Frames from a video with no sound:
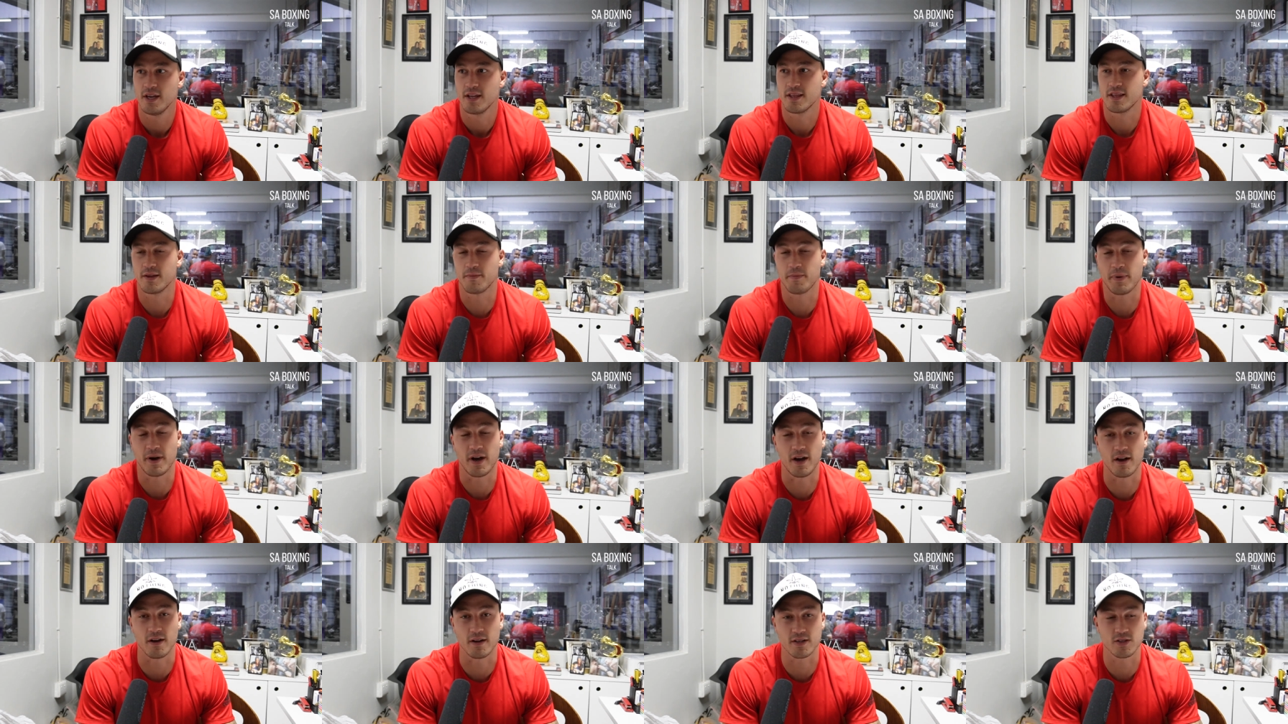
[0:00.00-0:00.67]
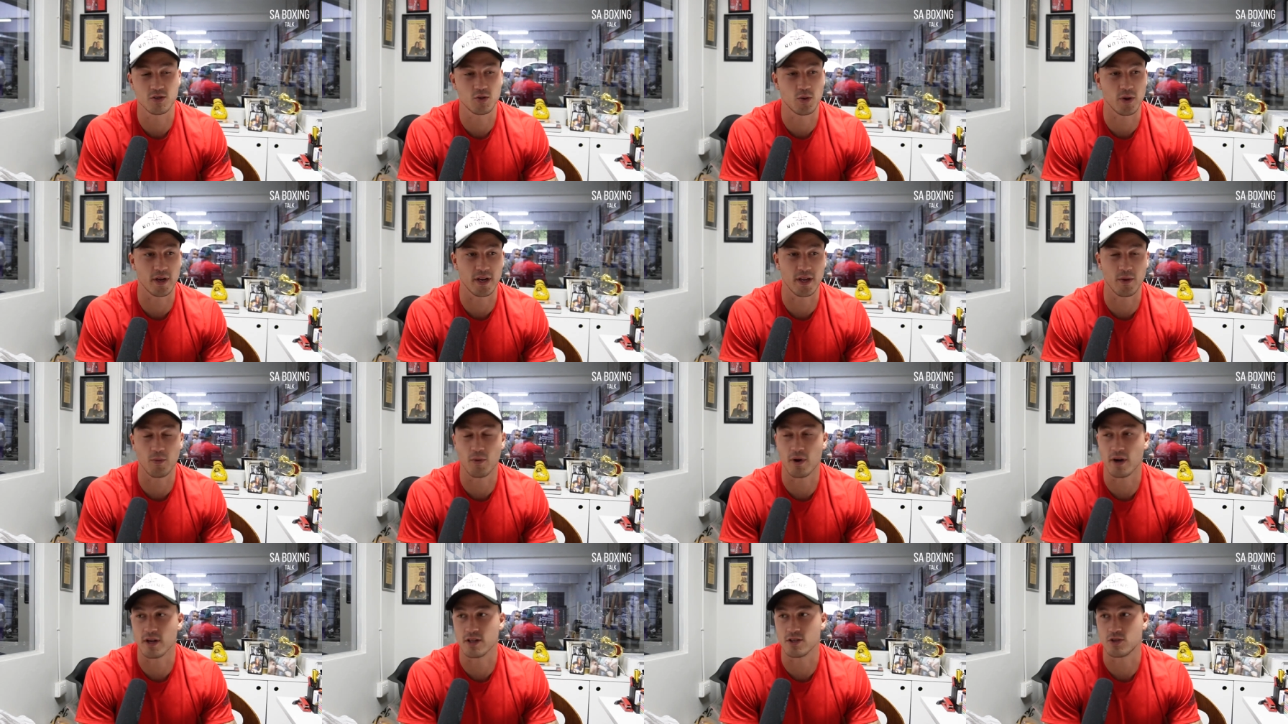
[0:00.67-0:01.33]
the pound is
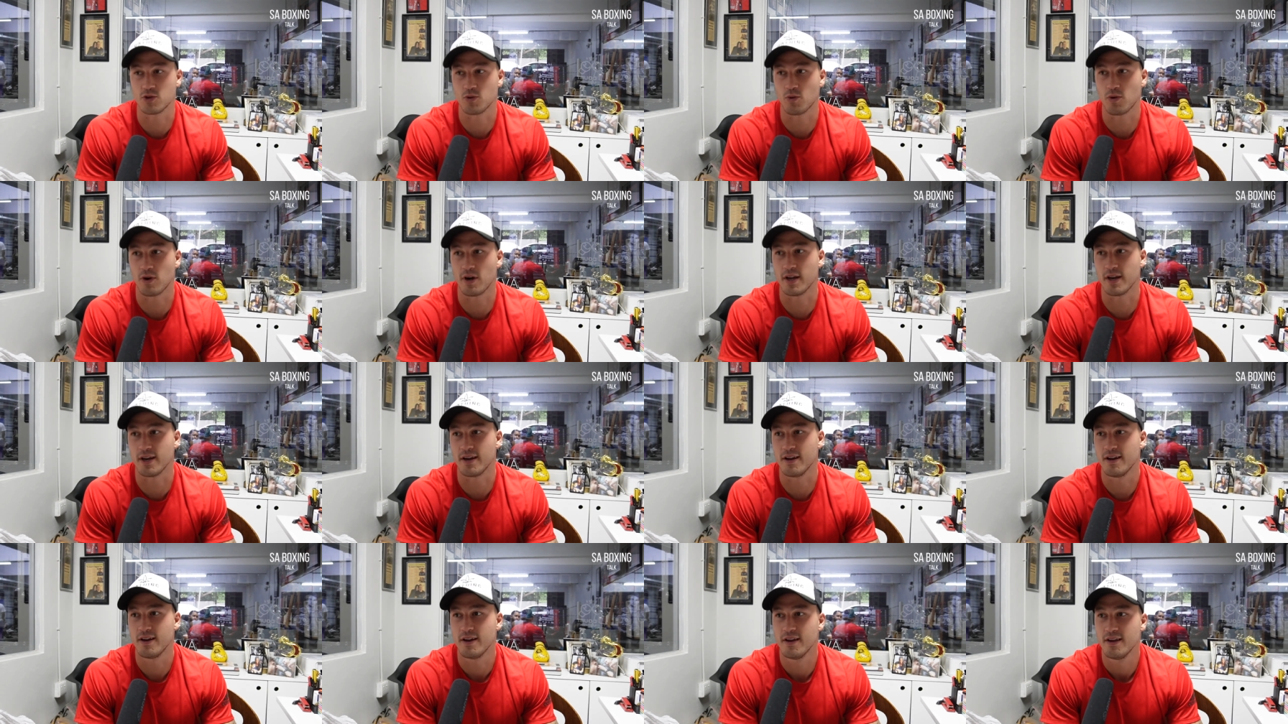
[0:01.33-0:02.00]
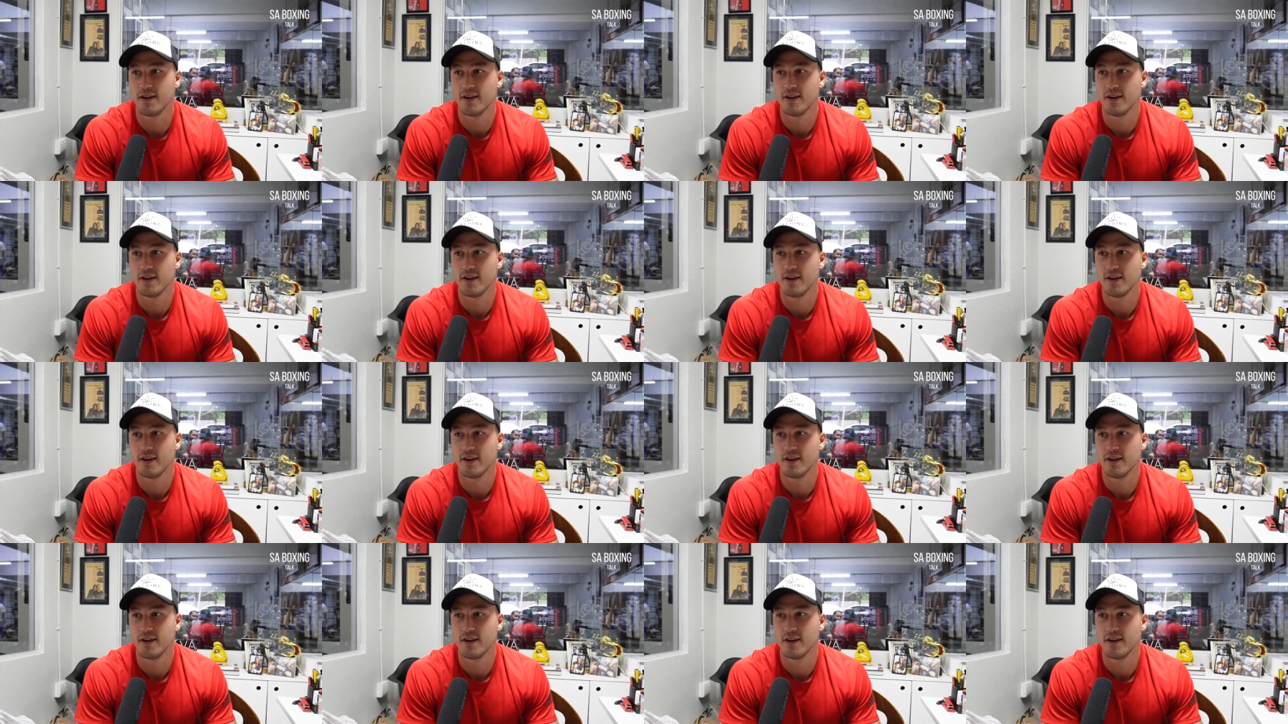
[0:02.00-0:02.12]
21 to 1.